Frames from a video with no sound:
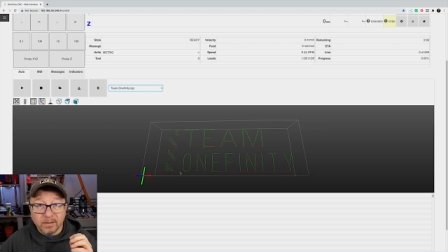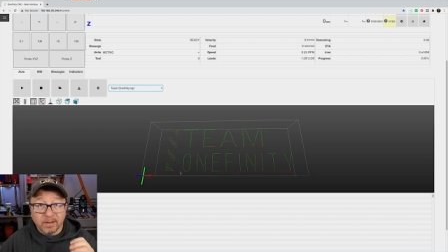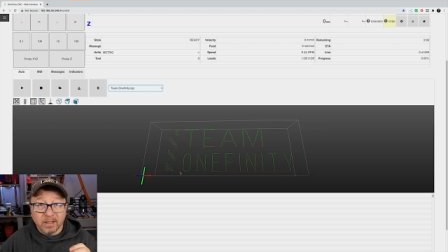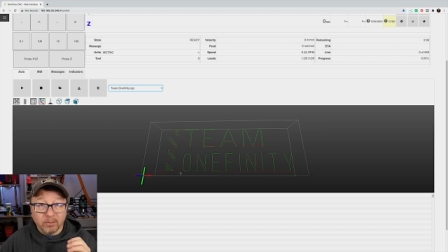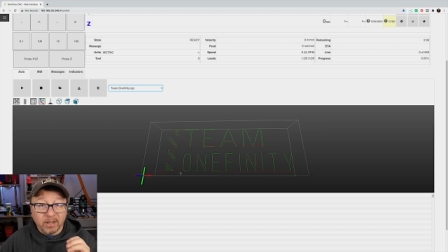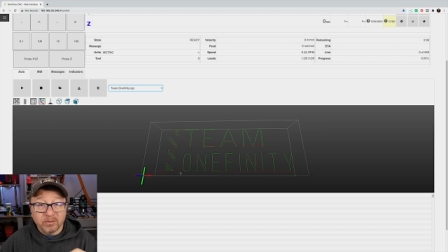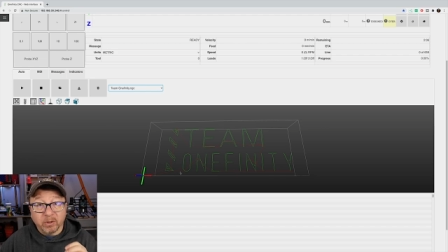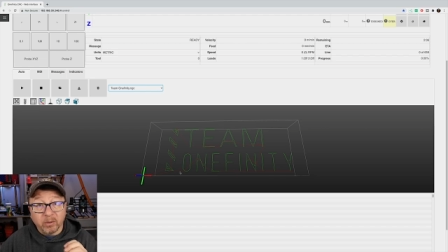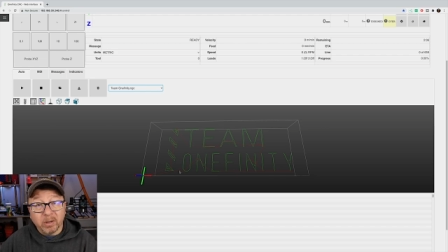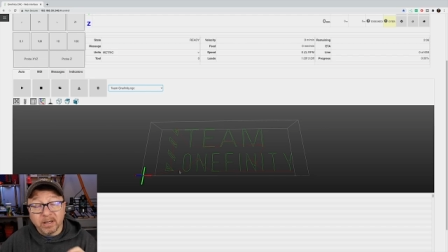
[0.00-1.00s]
The
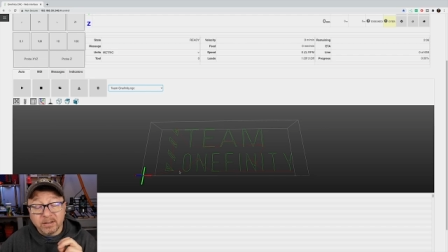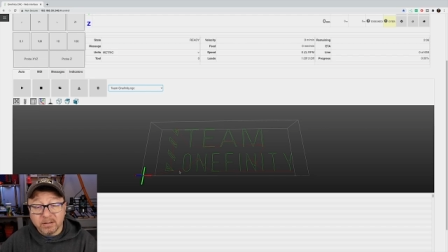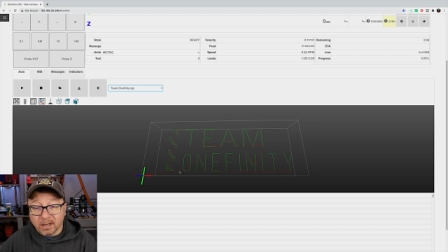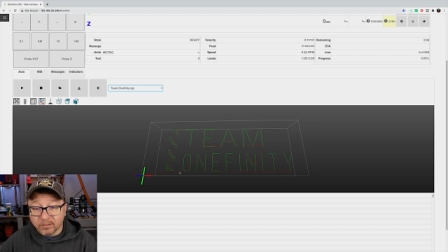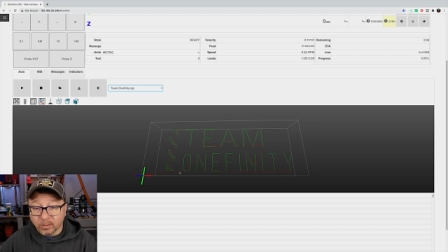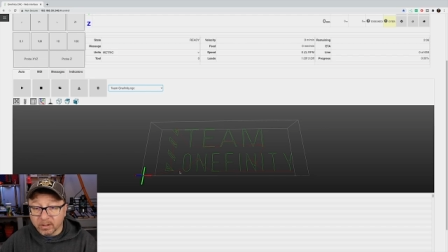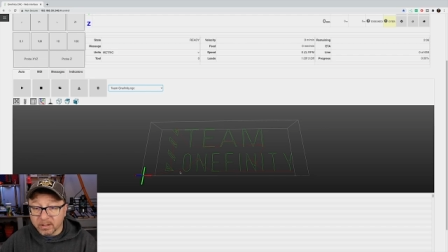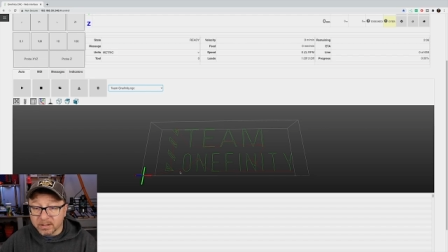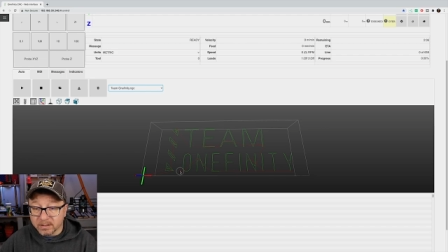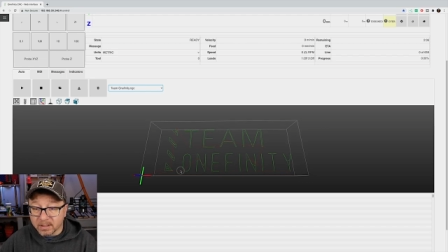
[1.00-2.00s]
Raspberry Pi software
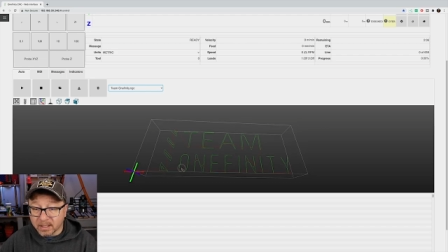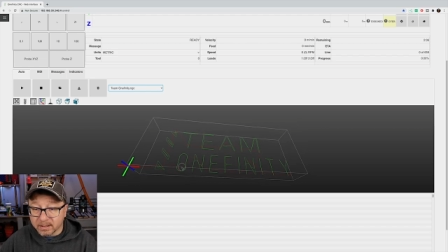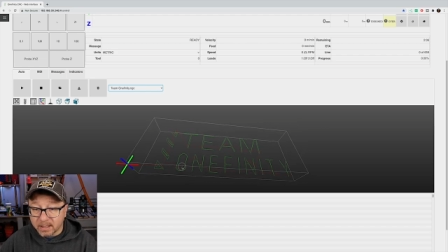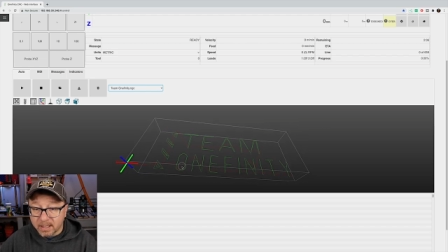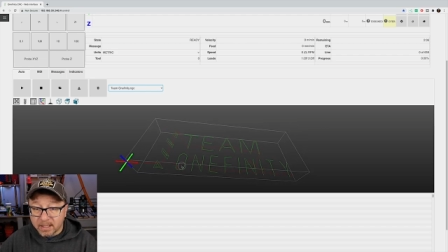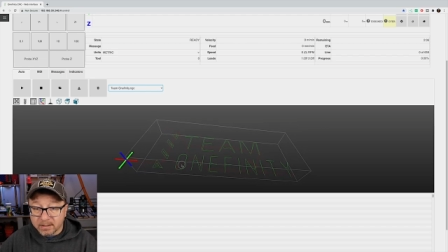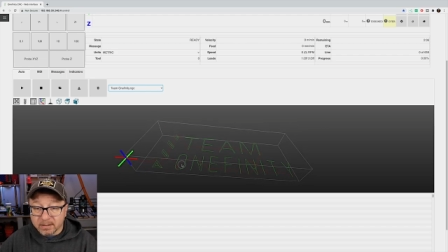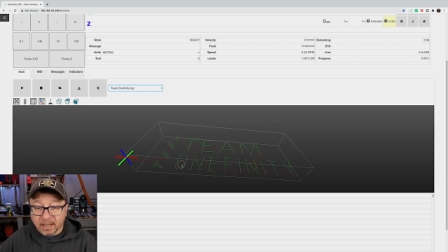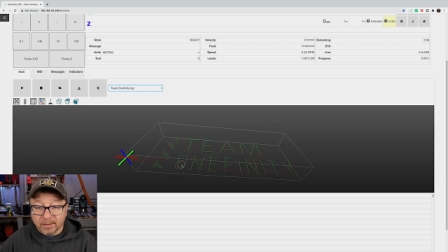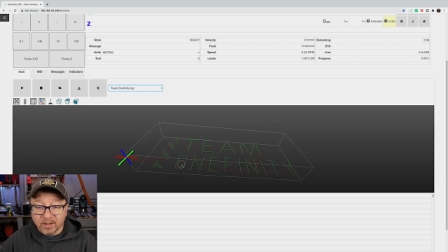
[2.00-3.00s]
is not does
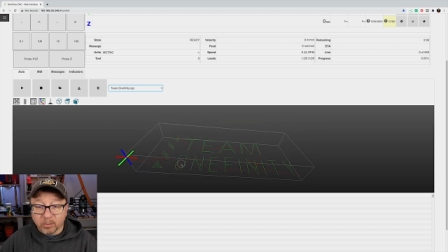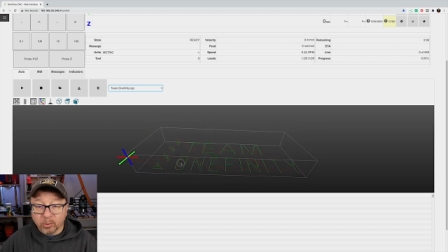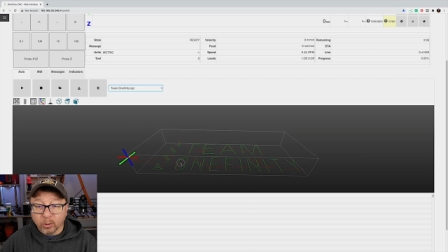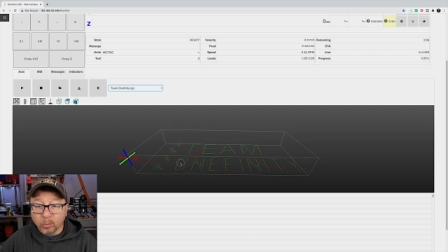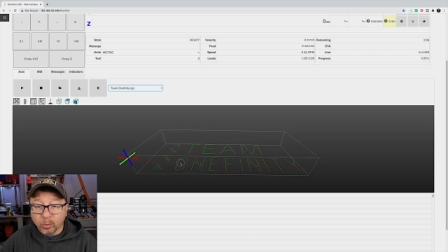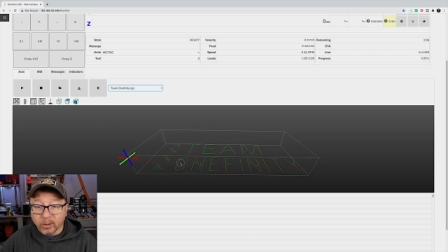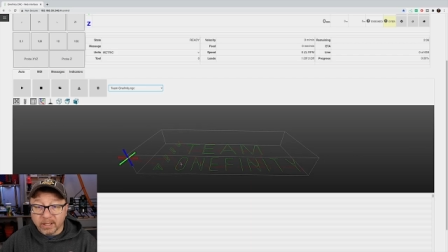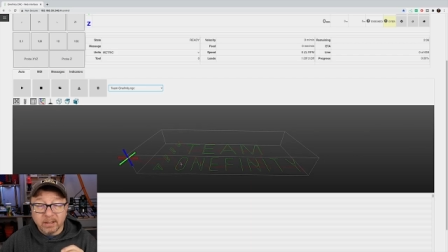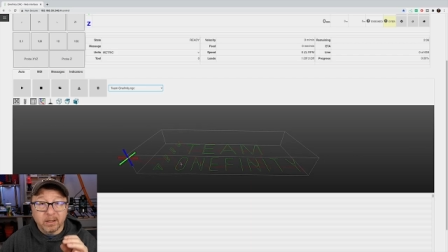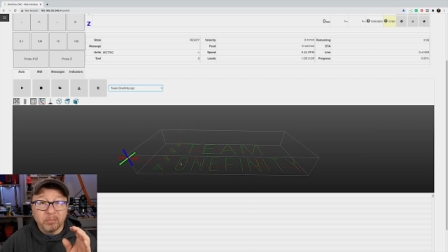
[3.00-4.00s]
not have the
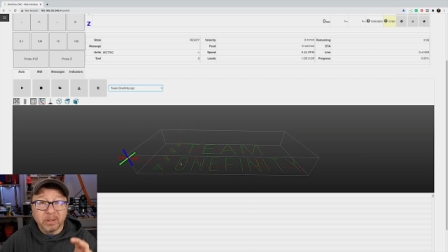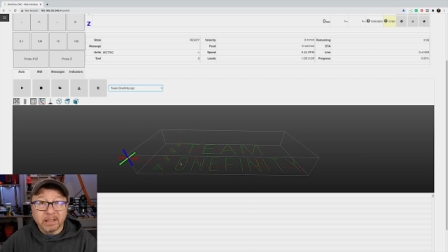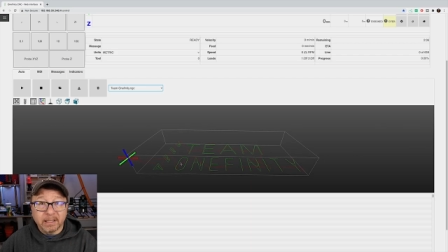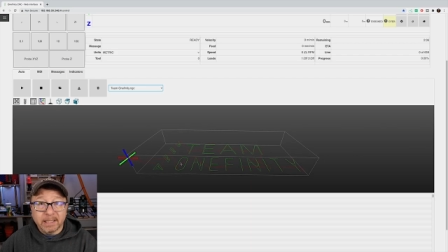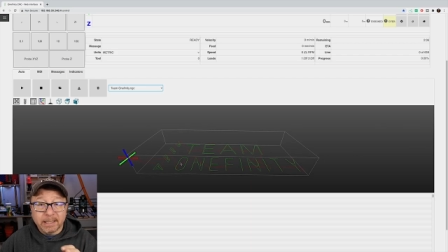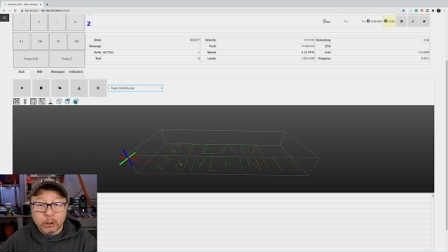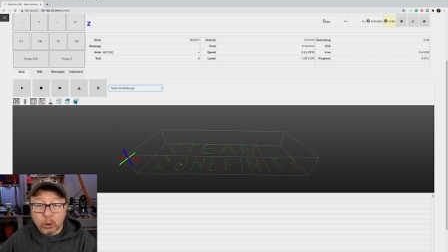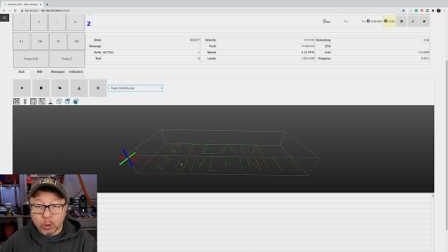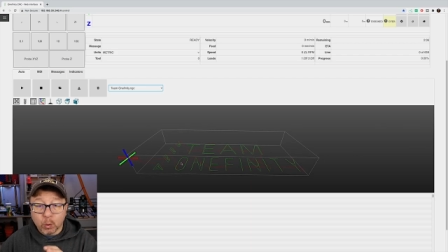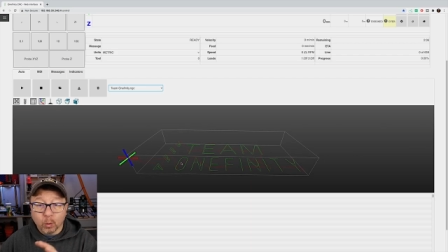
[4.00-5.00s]
appropriate ability
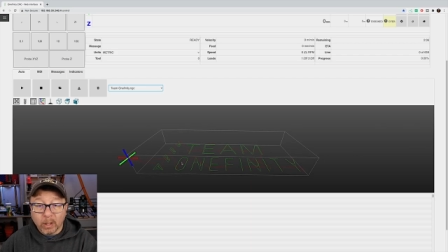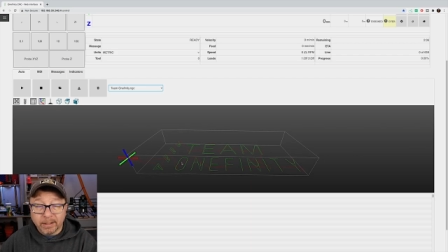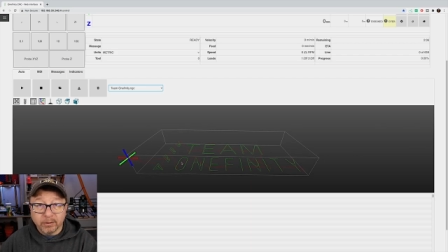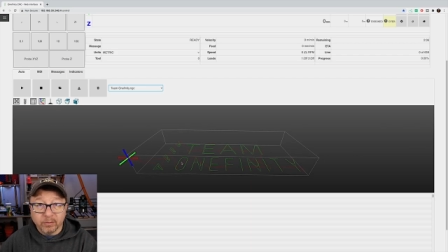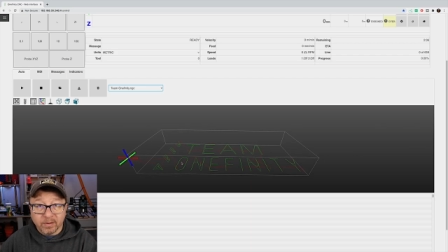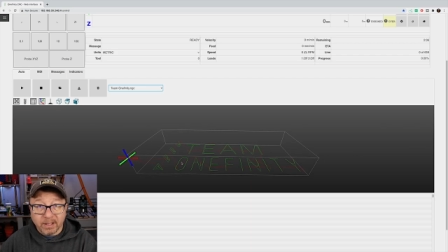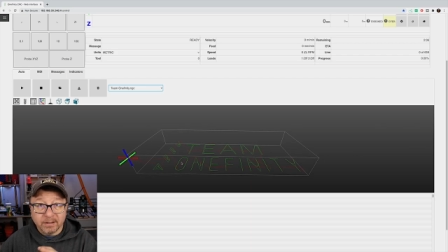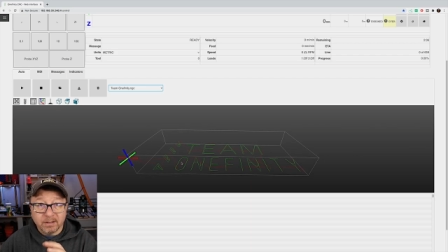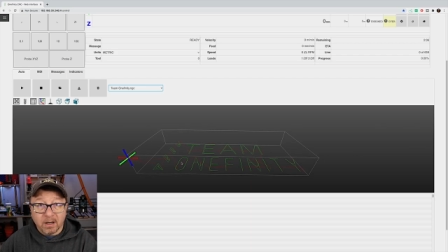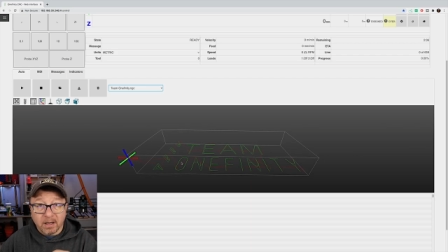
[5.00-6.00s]
to render
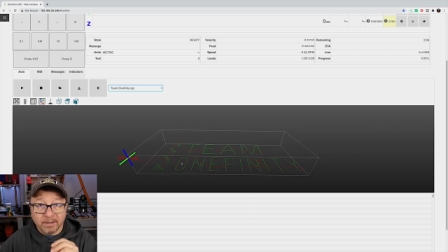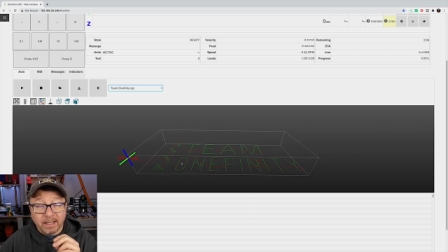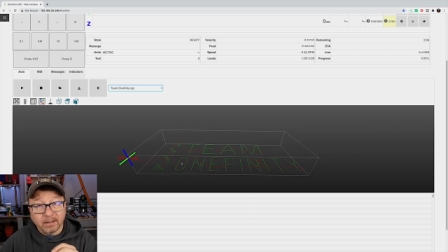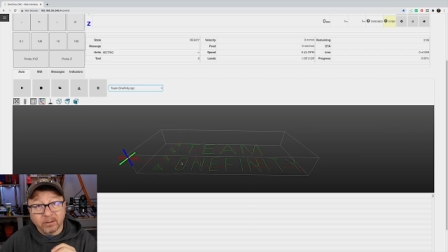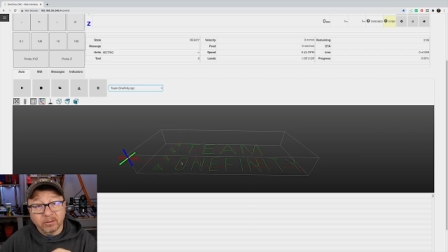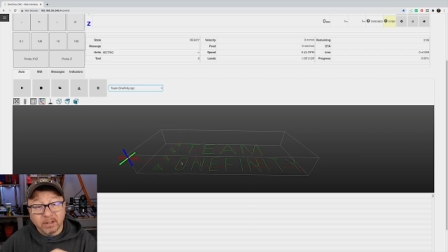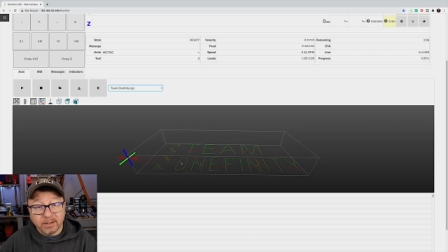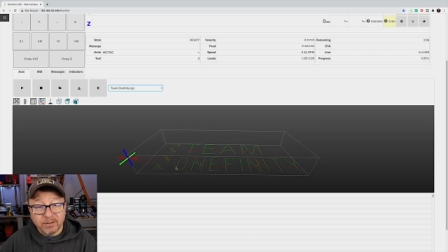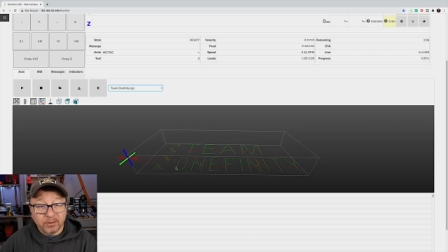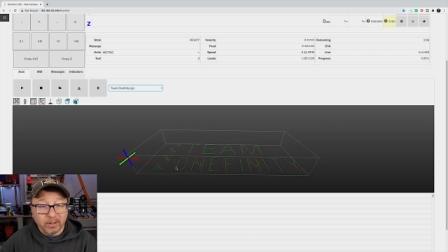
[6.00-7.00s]
this on that little
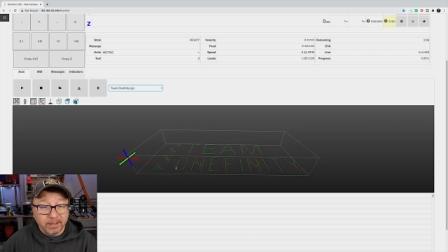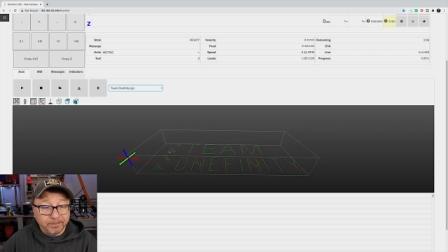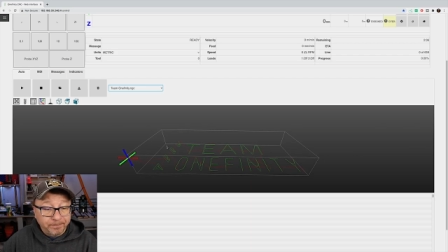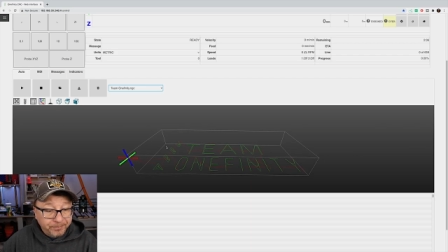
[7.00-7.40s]
touch screen.